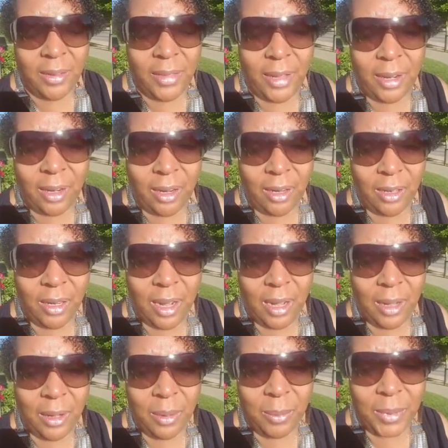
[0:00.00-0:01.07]
There
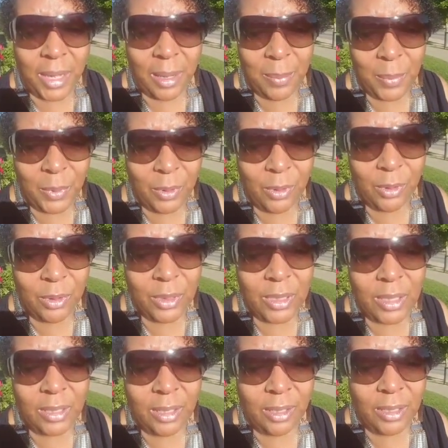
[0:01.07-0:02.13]
are
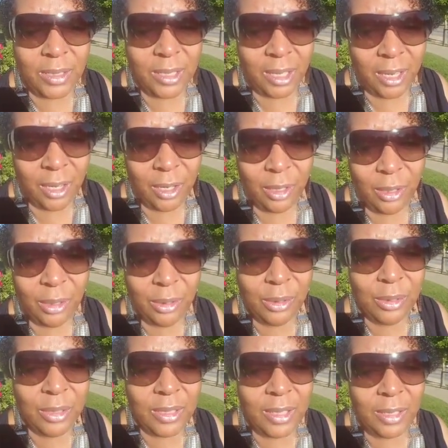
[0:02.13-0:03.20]
couples, there's
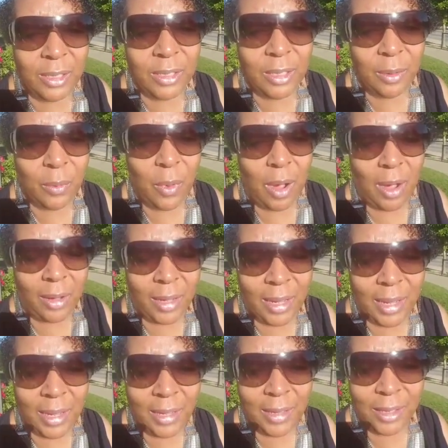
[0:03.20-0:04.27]
singles, there's a
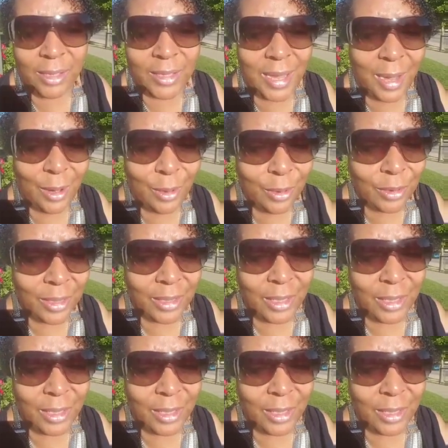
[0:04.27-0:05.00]
walking, there's health,